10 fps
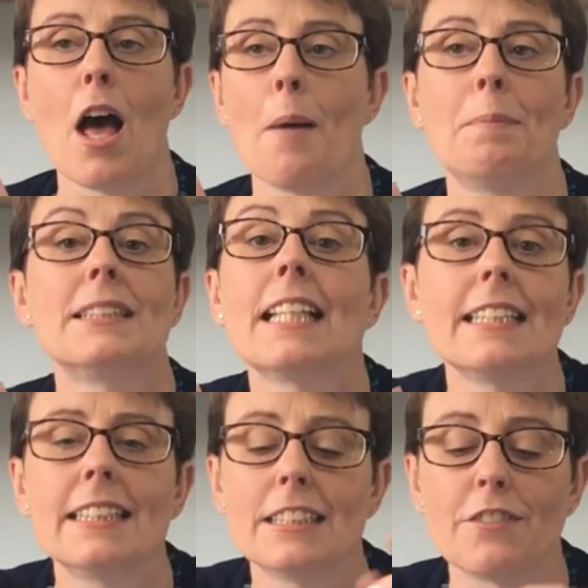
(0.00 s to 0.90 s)
a
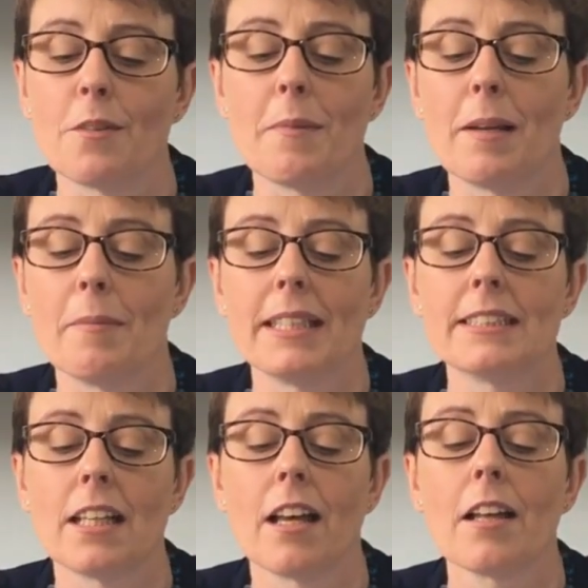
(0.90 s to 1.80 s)
percentage of a
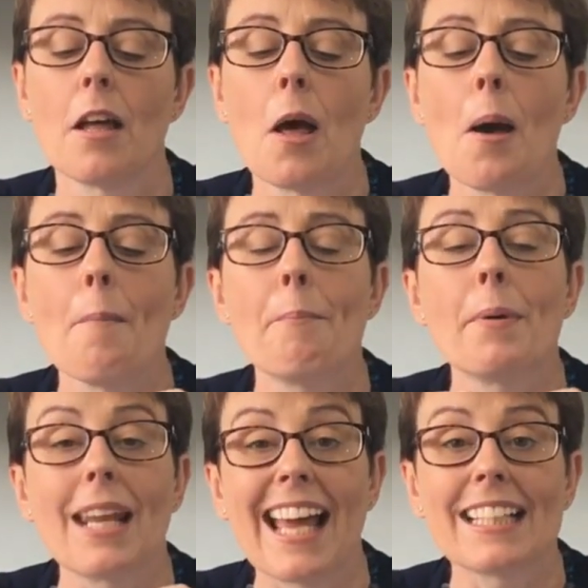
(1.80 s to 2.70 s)
millimetre.
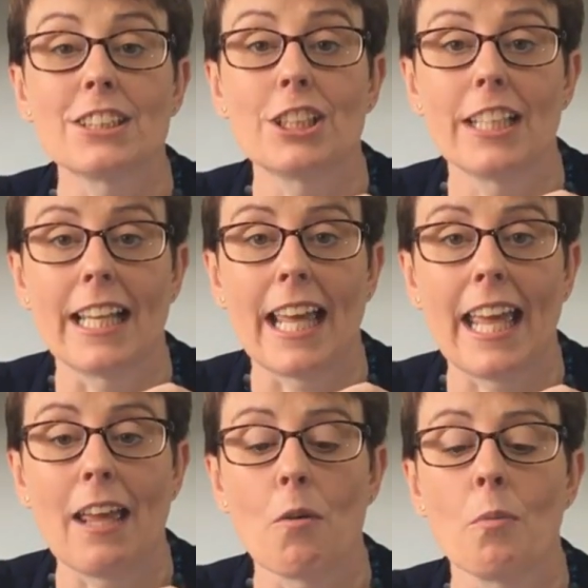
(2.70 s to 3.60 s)
But
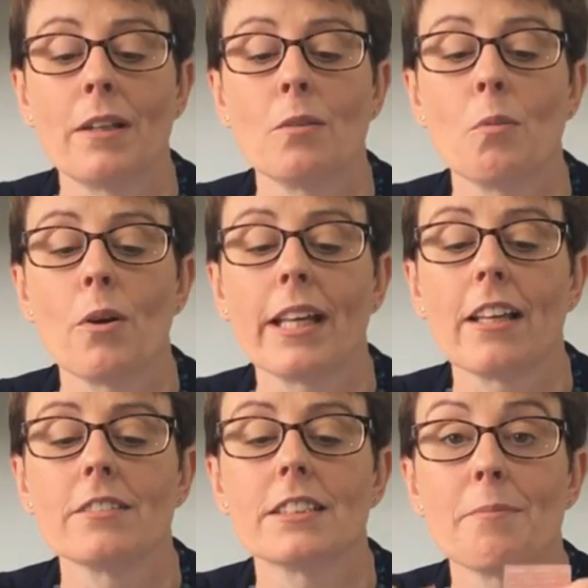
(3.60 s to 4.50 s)
actually, when you're
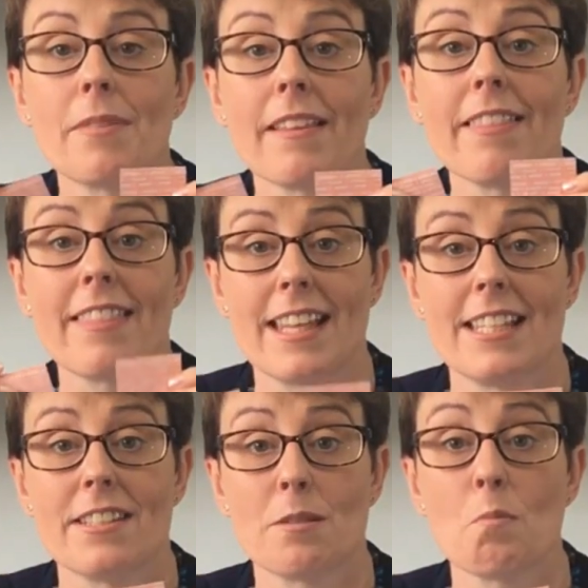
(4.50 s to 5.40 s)
working on something
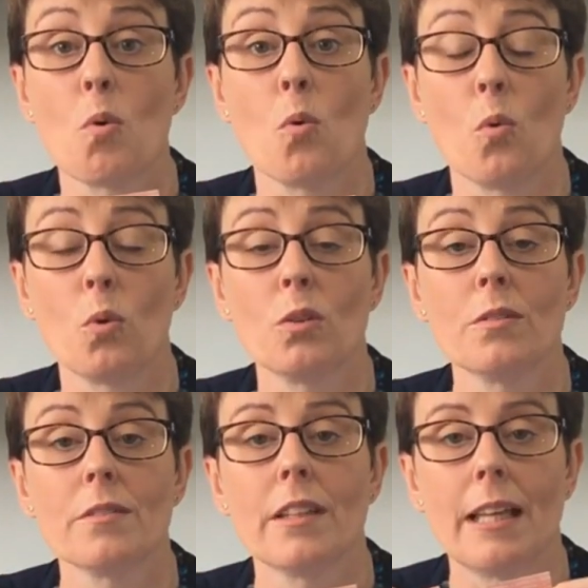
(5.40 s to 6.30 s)
this small,
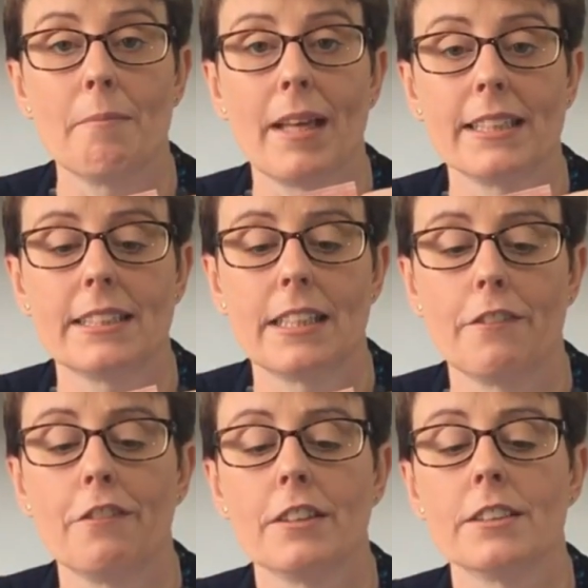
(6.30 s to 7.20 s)
it makes a
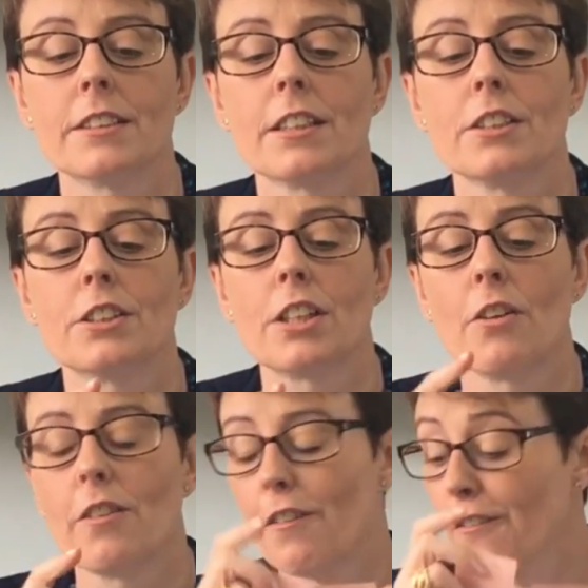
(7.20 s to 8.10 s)
difference.
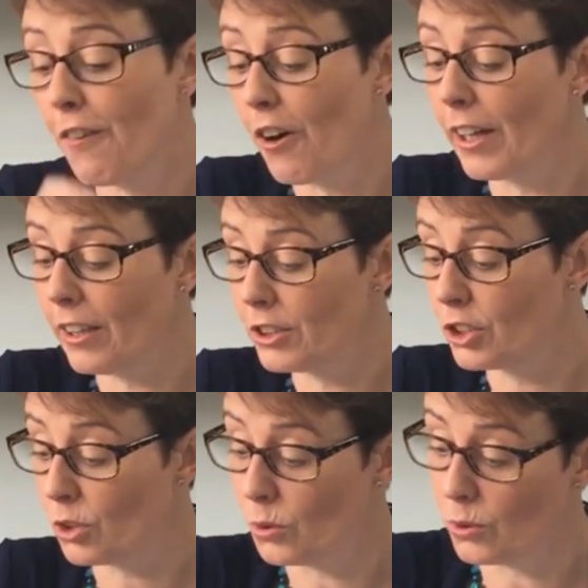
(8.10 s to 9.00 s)
So the finer
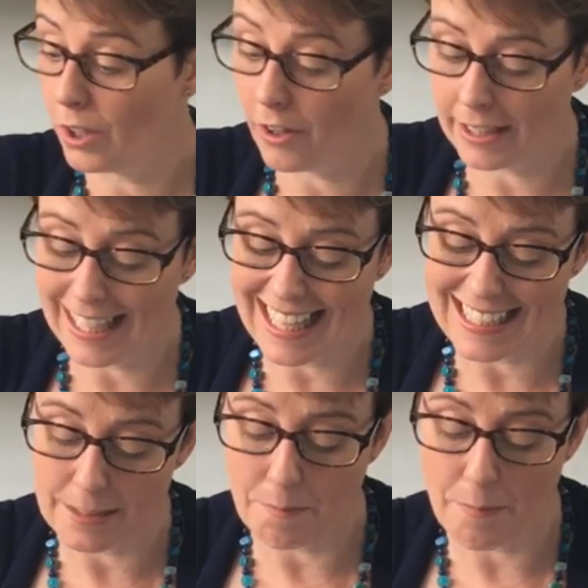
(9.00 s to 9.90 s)
score line
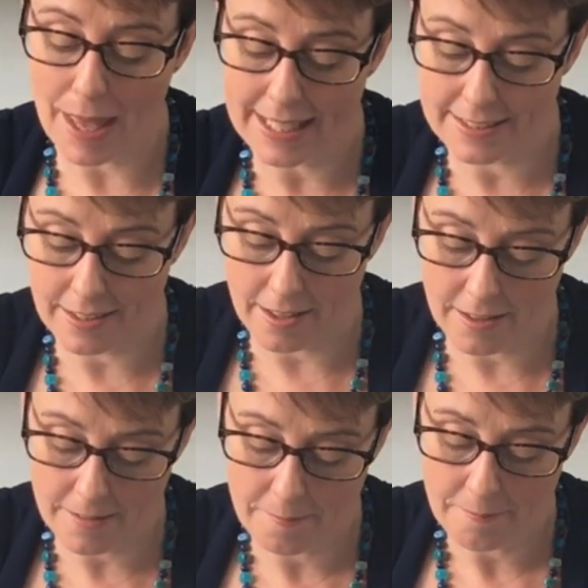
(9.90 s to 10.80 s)
is
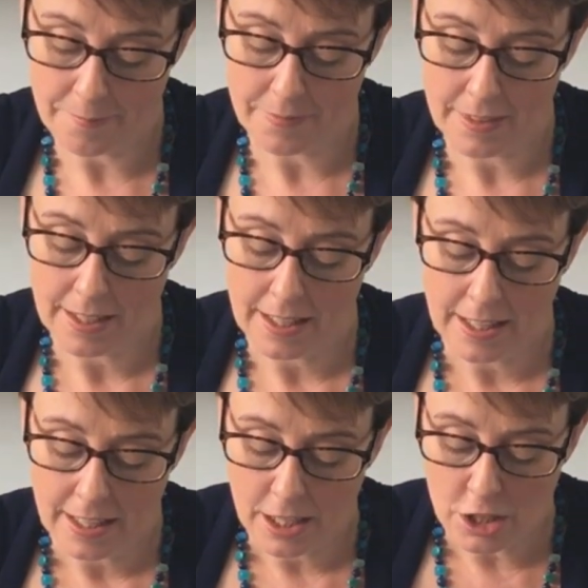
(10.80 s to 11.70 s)
better.
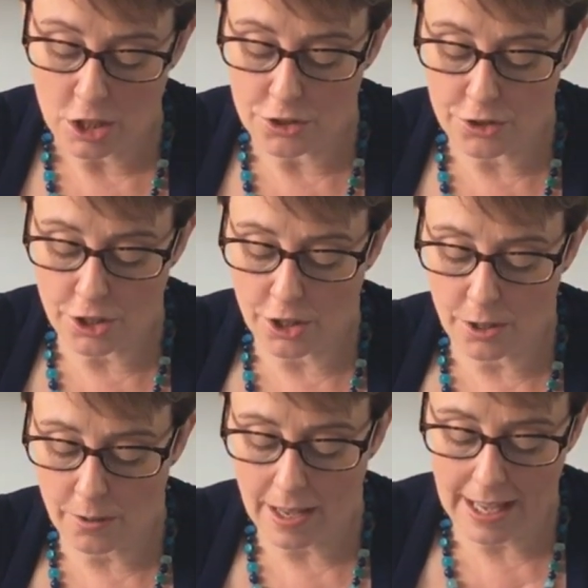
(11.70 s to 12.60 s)
You
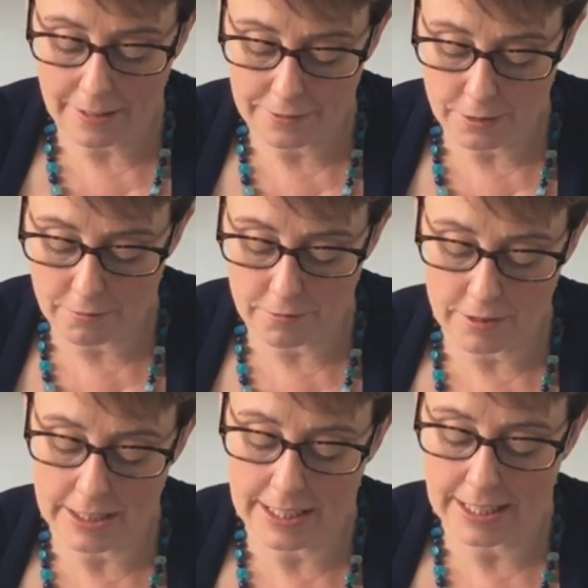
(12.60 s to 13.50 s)
do have to
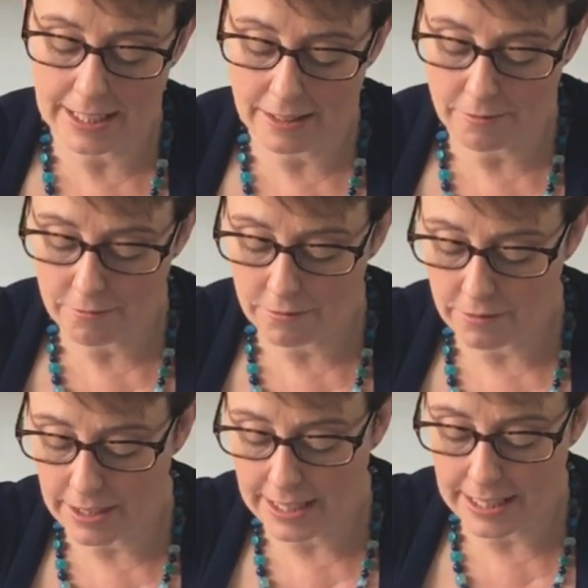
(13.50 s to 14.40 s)
really,
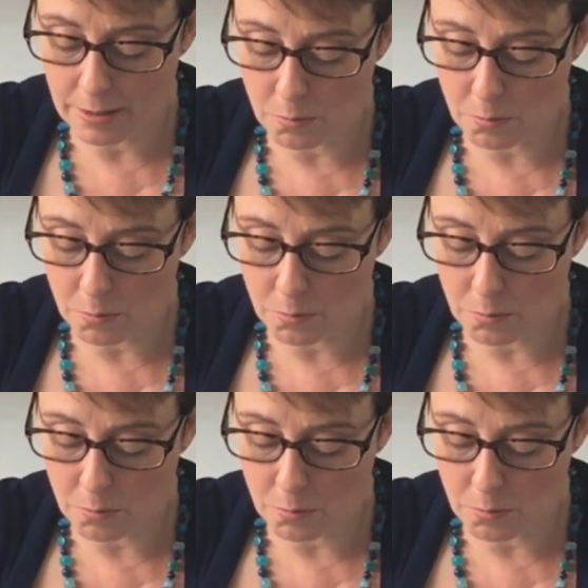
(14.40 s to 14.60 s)
really